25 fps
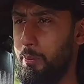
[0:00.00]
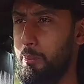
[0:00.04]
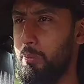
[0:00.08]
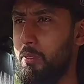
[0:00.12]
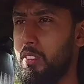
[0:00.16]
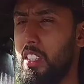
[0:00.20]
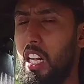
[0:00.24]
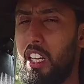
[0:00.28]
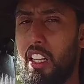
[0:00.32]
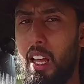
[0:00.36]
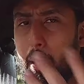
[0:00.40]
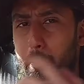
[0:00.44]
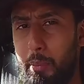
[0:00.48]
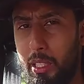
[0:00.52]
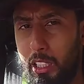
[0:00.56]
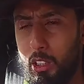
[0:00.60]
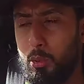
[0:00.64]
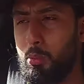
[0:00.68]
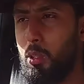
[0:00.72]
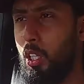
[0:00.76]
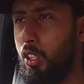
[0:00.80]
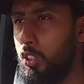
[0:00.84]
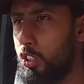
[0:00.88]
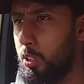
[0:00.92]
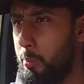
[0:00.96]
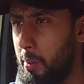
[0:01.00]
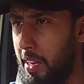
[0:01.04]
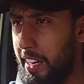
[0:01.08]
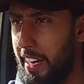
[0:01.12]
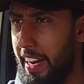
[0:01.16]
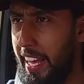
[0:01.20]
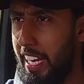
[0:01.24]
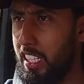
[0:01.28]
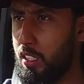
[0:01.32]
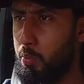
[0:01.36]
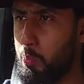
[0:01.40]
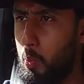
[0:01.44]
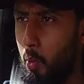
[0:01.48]
Now that brings me on to my
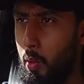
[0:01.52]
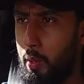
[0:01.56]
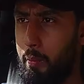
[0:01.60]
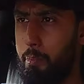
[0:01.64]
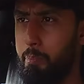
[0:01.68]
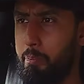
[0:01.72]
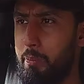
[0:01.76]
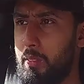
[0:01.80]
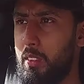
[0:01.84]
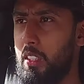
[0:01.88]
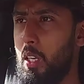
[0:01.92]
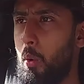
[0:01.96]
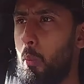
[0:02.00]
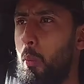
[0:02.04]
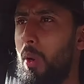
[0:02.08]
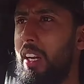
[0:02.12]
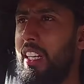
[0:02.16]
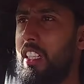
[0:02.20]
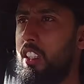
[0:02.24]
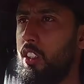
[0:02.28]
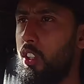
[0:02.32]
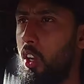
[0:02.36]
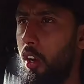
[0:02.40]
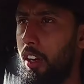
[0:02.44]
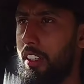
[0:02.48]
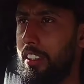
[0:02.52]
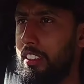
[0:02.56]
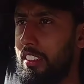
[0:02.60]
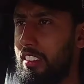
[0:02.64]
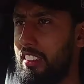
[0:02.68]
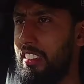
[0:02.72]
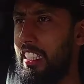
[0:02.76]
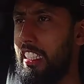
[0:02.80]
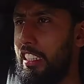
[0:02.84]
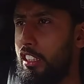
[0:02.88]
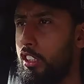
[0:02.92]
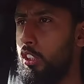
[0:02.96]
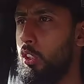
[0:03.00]
next point, the wind noise.
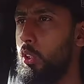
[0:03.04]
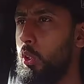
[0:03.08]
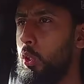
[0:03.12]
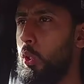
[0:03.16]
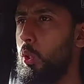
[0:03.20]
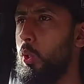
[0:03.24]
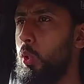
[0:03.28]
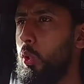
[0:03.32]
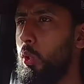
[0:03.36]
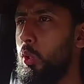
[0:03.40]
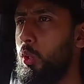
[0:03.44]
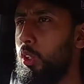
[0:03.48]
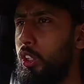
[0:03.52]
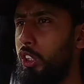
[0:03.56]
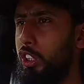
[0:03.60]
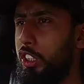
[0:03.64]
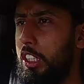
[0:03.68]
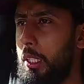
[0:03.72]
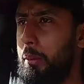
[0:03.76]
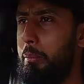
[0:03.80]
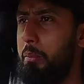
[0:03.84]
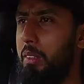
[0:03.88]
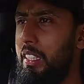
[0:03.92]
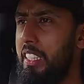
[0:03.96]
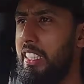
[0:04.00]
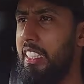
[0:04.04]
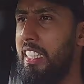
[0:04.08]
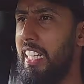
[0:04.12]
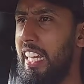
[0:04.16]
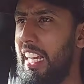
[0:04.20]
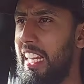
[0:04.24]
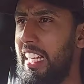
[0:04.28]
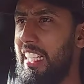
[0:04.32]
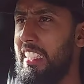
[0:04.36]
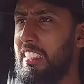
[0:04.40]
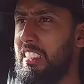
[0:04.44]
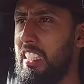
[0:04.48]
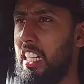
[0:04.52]
This new Jimny
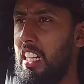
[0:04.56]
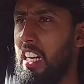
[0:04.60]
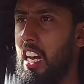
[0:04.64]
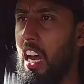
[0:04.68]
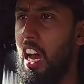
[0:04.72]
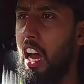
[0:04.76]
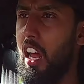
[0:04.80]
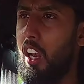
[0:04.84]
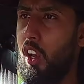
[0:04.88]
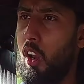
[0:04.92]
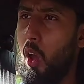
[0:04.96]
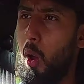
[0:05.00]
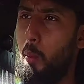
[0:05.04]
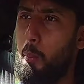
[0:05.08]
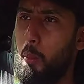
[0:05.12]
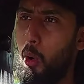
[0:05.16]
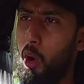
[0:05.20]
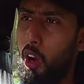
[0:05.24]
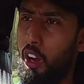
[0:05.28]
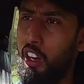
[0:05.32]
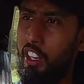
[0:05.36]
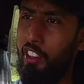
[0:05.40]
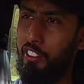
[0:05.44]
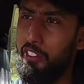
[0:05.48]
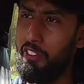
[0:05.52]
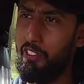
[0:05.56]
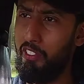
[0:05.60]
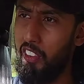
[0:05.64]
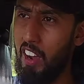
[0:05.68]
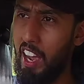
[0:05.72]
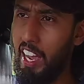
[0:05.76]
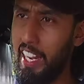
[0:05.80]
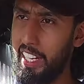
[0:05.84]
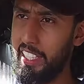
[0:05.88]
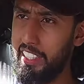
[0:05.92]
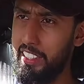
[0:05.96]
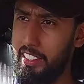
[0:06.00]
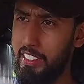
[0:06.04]
is a lot more
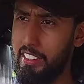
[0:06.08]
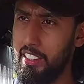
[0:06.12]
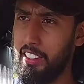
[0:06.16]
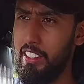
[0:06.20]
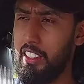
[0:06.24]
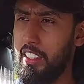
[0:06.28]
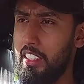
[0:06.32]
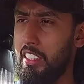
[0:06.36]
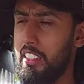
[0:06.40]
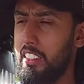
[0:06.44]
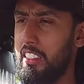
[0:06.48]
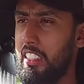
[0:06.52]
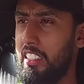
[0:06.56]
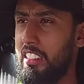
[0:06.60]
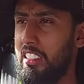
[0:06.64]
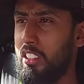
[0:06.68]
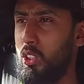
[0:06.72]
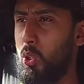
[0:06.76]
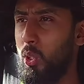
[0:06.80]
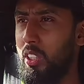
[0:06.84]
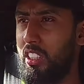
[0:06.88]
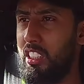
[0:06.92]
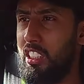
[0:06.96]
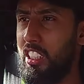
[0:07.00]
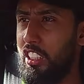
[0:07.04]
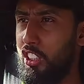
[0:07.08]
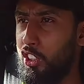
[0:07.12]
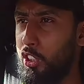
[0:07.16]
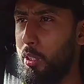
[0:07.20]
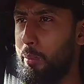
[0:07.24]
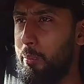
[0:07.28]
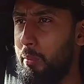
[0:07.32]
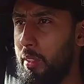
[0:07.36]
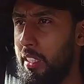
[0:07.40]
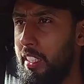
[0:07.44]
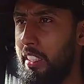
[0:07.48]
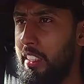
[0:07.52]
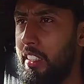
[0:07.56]
refined, this Twisted
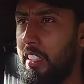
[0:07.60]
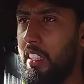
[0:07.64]
Jimny.